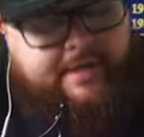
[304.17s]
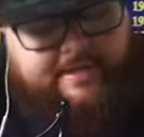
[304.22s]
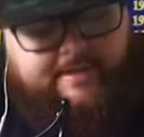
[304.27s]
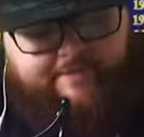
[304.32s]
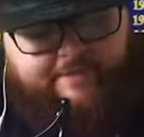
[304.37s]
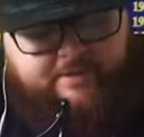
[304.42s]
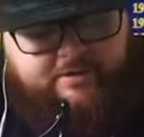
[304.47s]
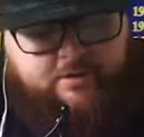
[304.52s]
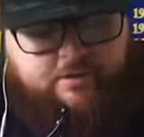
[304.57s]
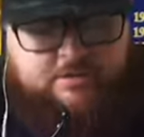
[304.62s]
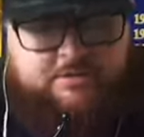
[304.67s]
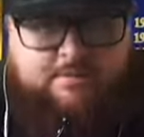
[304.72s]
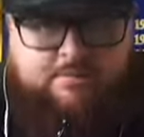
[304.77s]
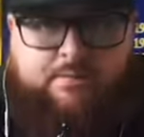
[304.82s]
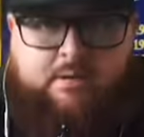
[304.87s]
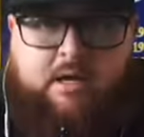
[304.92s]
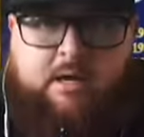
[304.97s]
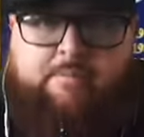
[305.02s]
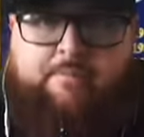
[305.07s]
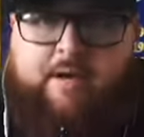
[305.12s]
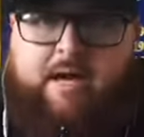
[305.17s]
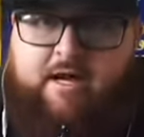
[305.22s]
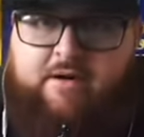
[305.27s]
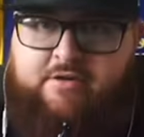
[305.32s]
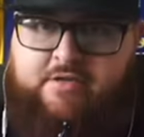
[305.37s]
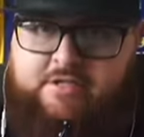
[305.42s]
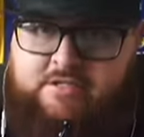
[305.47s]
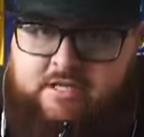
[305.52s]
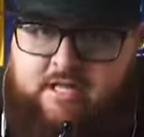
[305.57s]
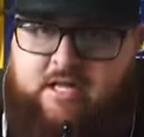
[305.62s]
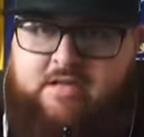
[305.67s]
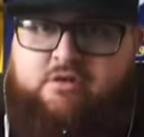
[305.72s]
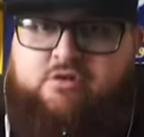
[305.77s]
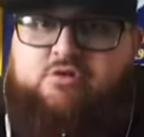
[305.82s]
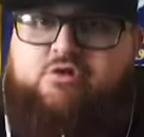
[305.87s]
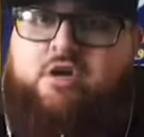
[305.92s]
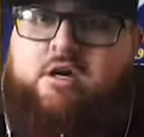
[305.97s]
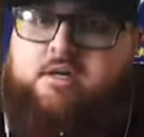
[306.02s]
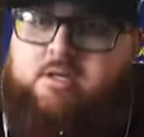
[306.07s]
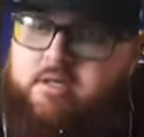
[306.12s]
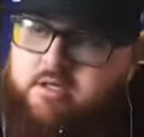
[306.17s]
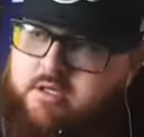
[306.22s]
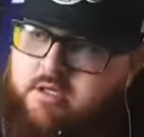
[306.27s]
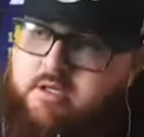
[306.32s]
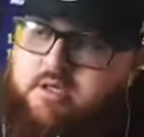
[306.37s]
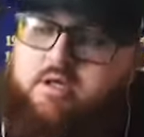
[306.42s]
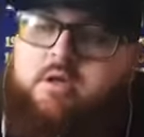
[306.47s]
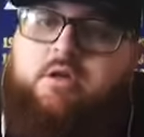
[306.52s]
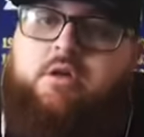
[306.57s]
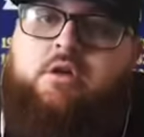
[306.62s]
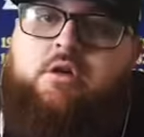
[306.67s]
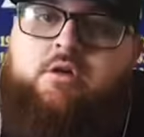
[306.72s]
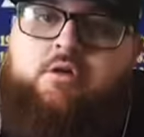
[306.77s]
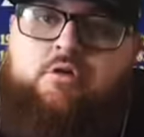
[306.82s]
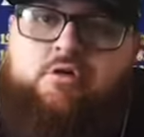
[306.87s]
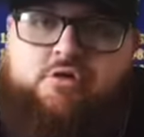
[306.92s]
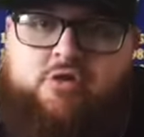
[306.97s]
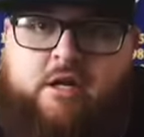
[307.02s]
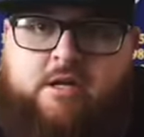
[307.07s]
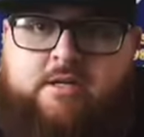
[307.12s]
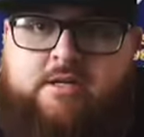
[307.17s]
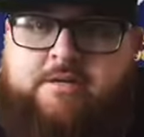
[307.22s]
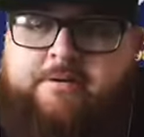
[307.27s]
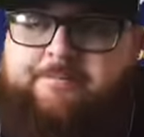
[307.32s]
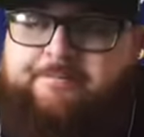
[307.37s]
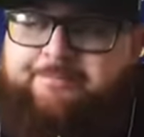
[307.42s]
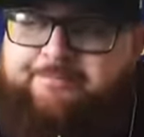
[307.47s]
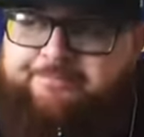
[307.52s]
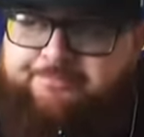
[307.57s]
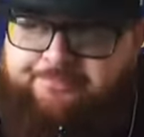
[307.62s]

limit those, LeBron. But I understand you try to, you try to